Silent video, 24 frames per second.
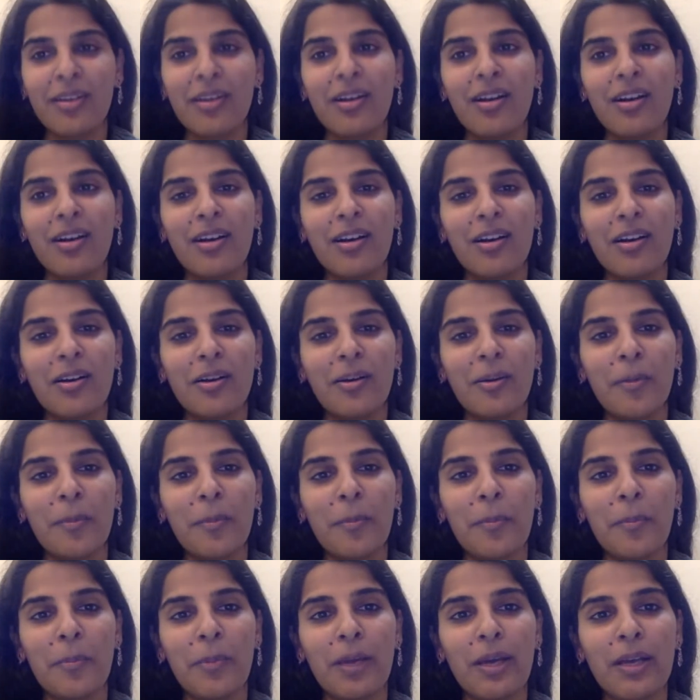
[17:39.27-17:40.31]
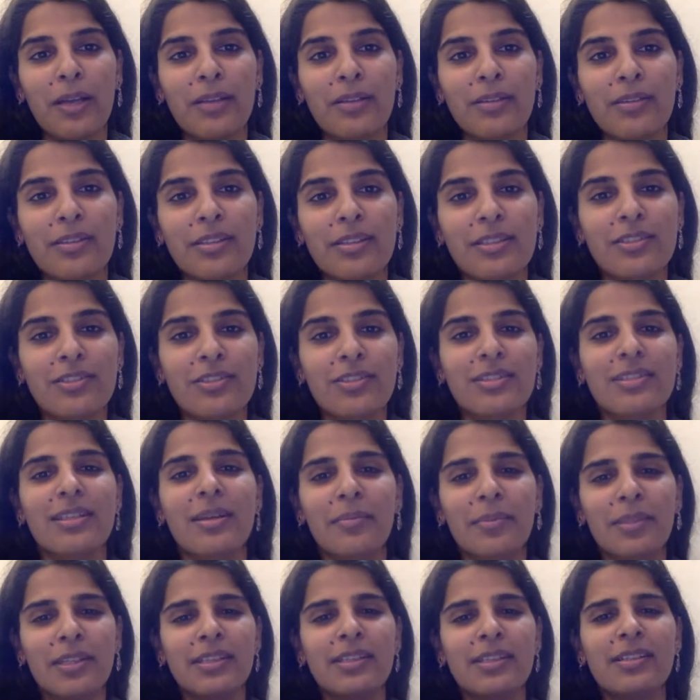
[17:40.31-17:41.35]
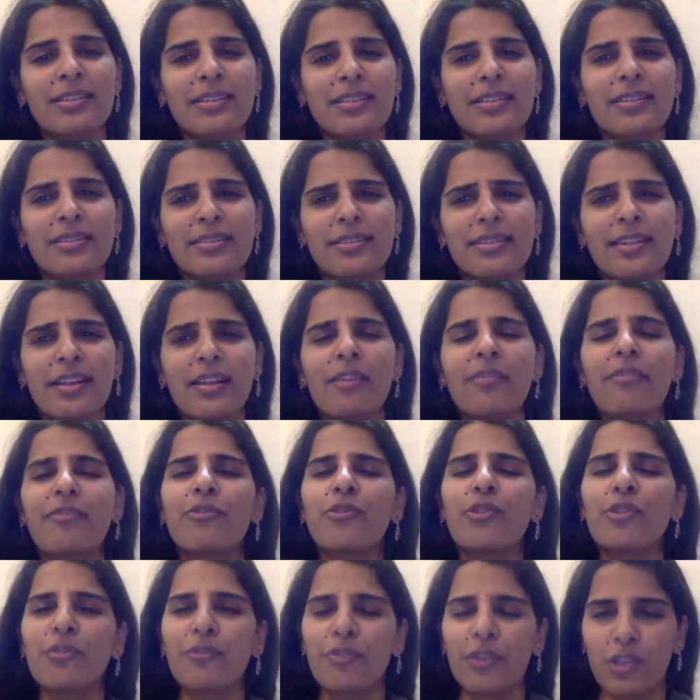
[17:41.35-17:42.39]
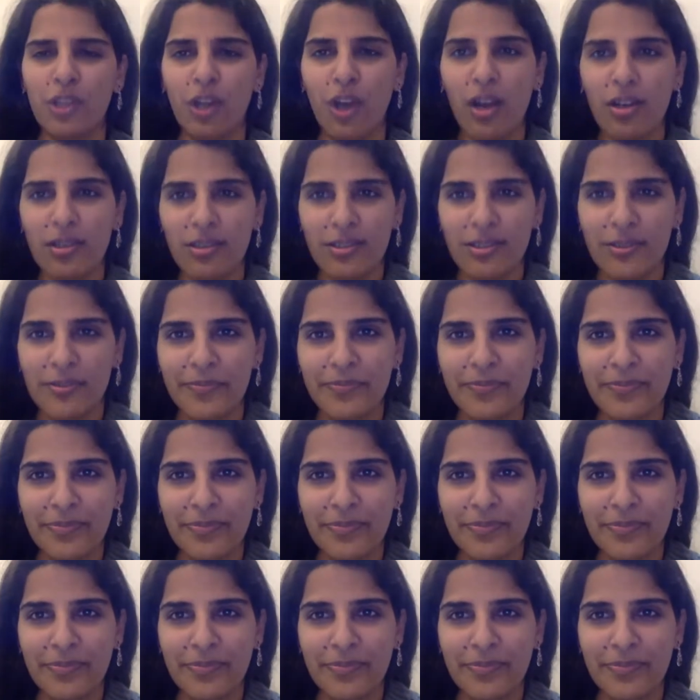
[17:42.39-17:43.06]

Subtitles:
But this is just something, it's a little food for thought.